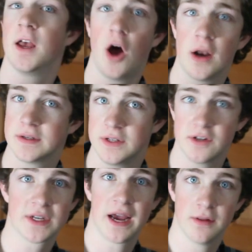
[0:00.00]
honestly,
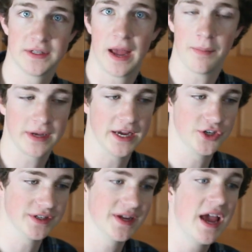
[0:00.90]
there's countless
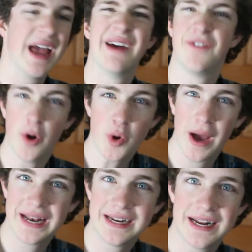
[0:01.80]
applications. Photo
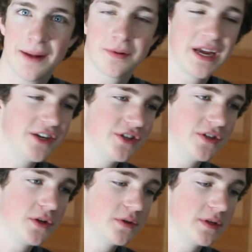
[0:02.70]
editing
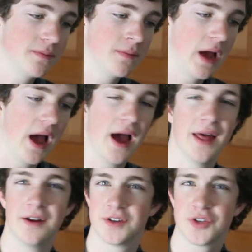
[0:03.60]
applications use them.
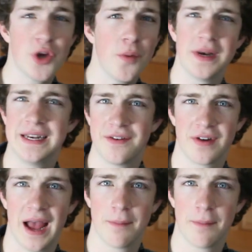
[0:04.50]
Uh, there's so many different